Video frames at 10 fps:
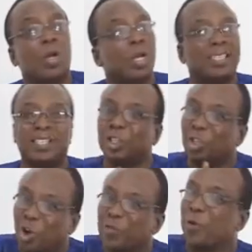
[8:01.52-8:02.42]
It is
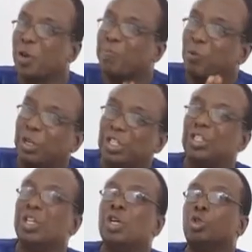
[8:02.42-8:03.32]
not for the
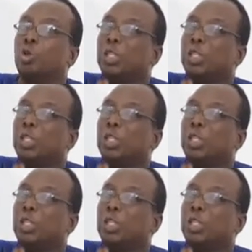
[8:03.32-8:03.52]
police to